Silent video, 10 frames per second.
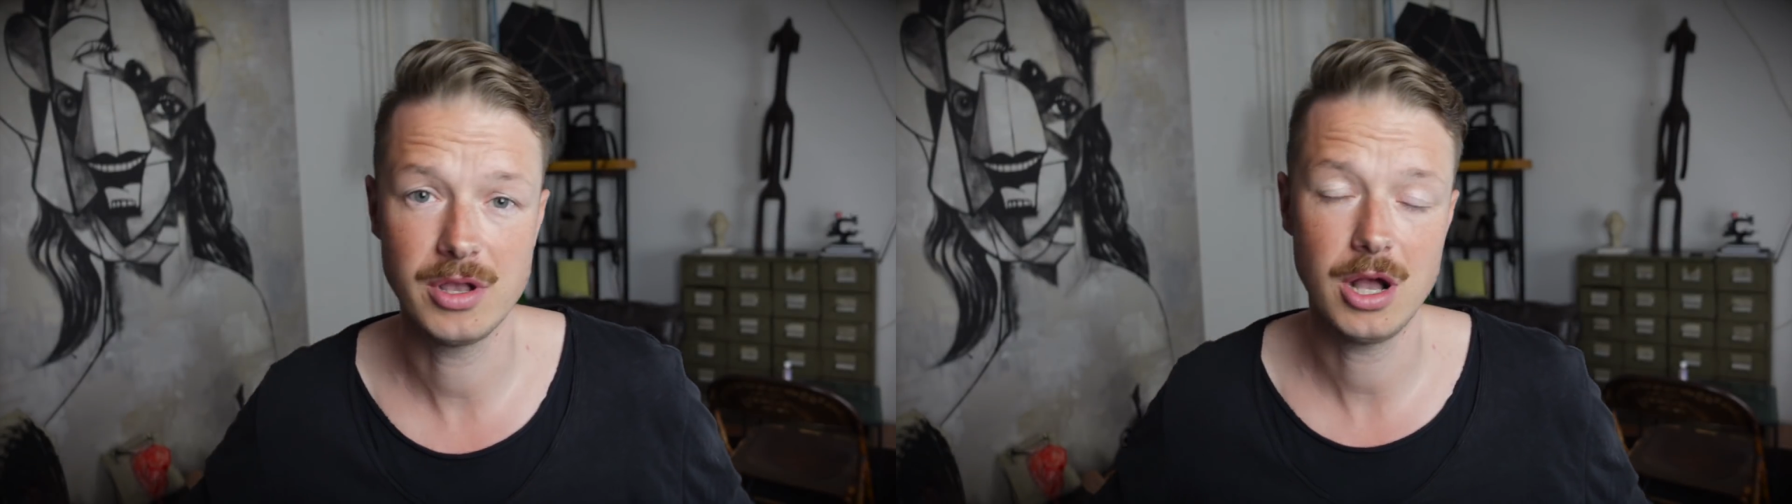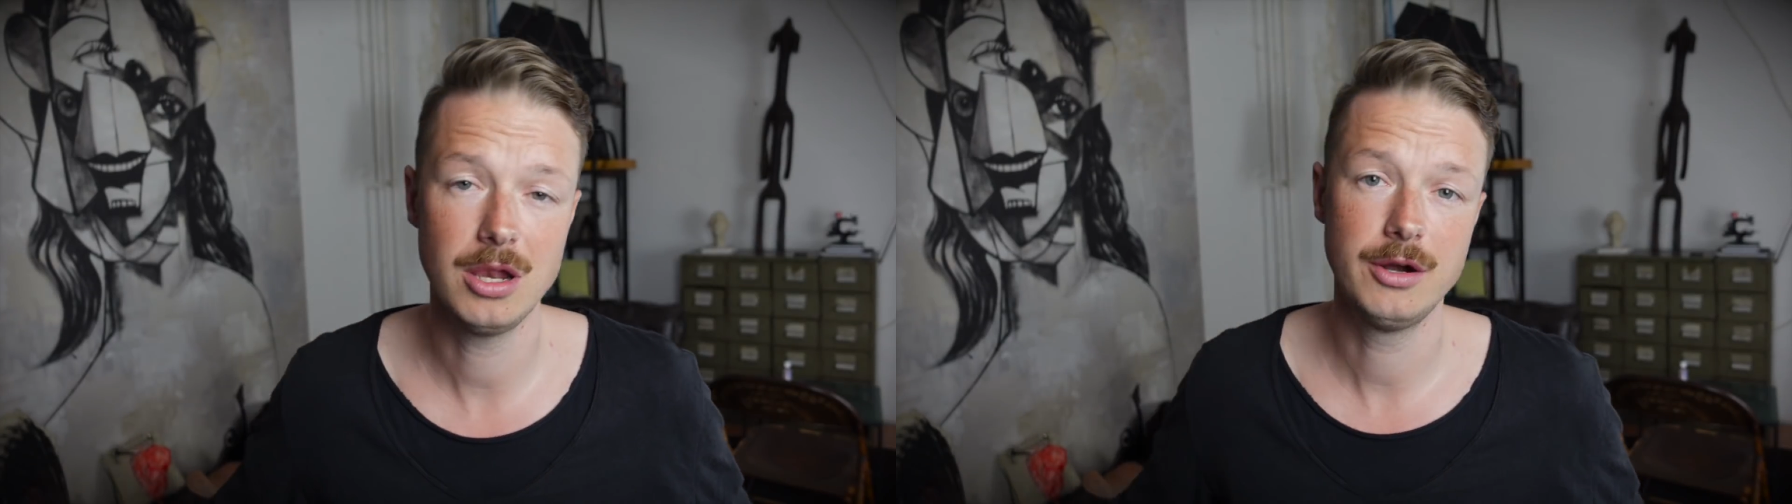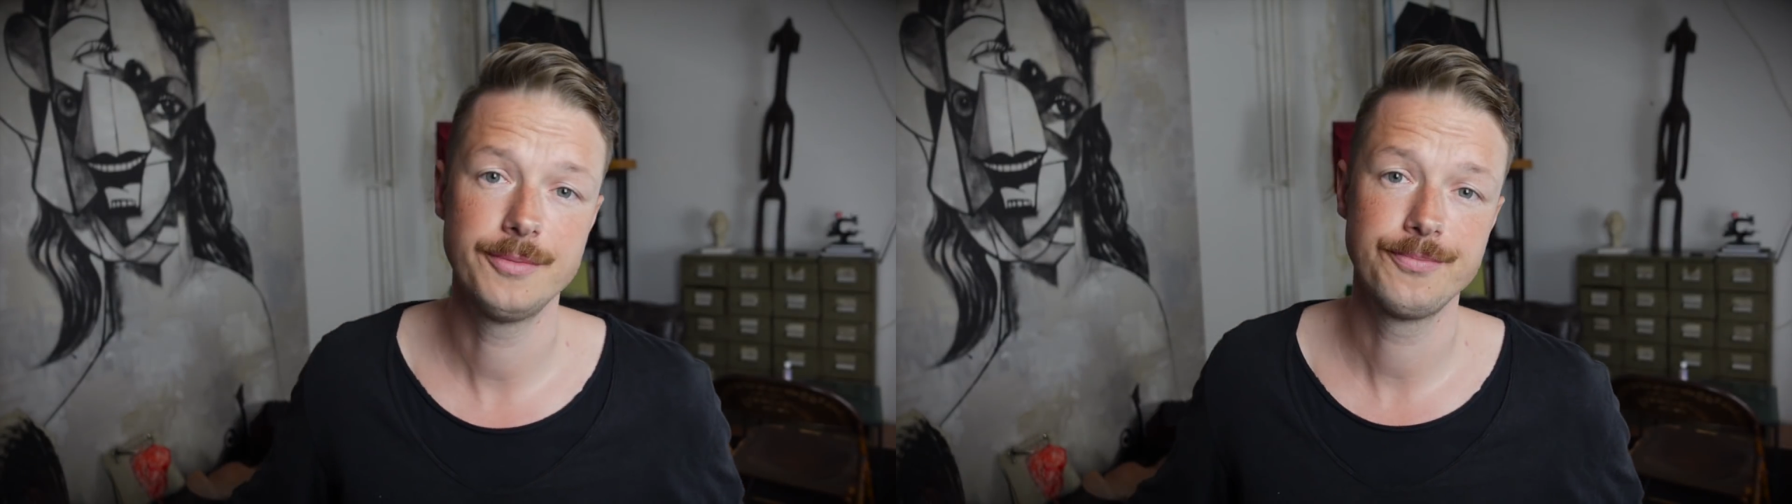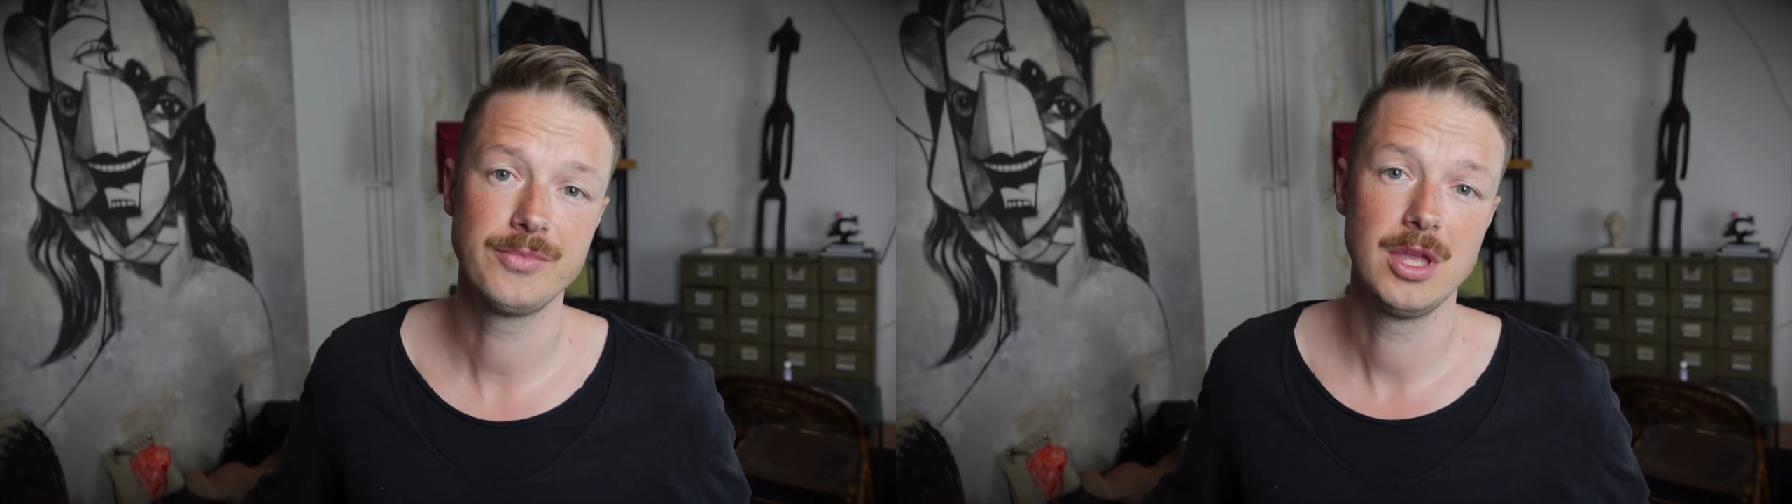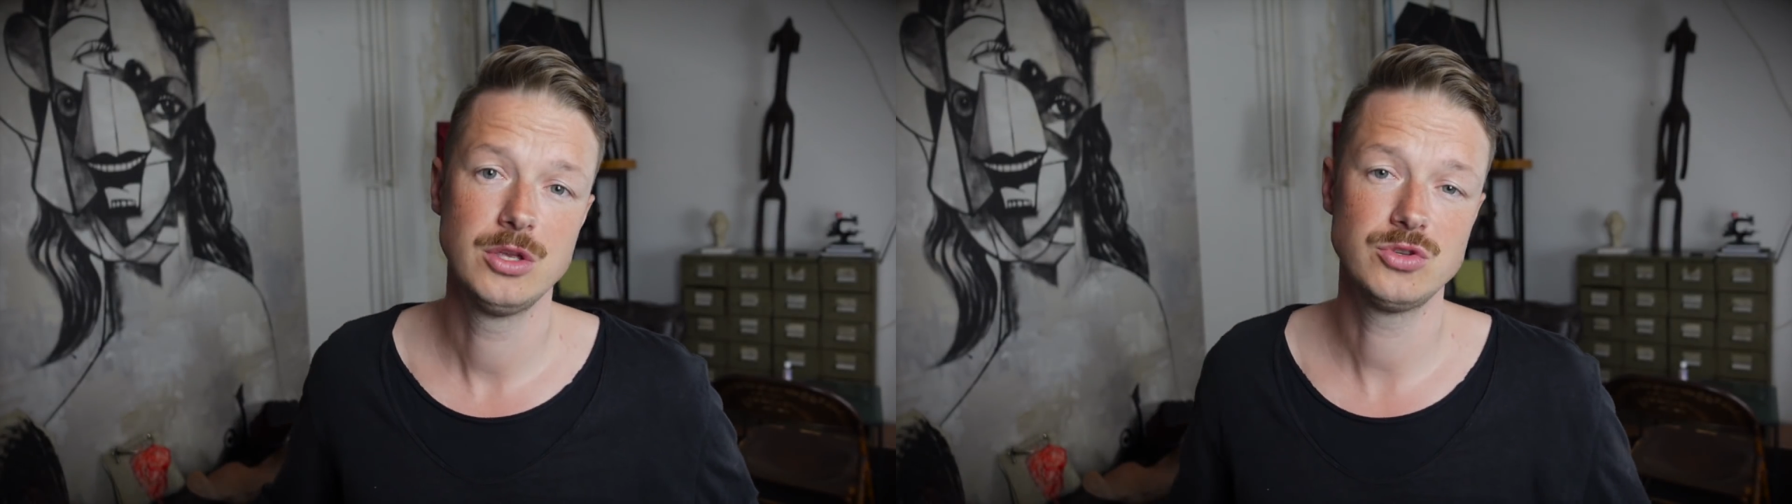color.
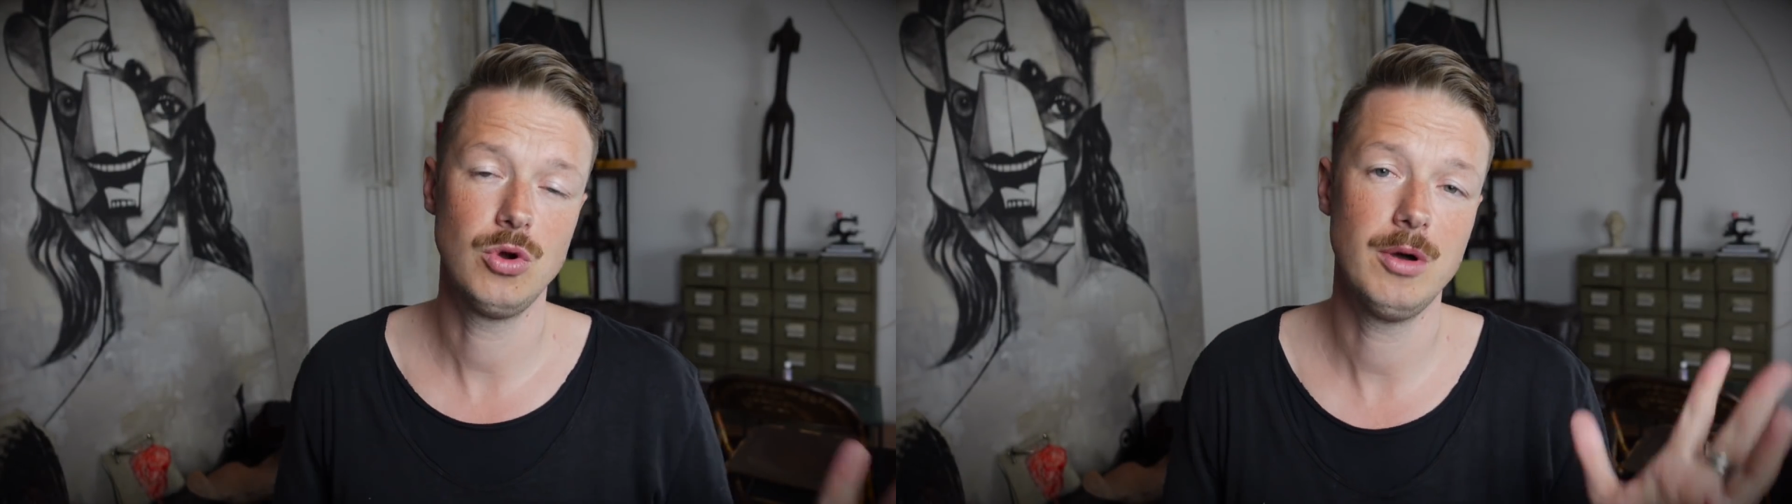So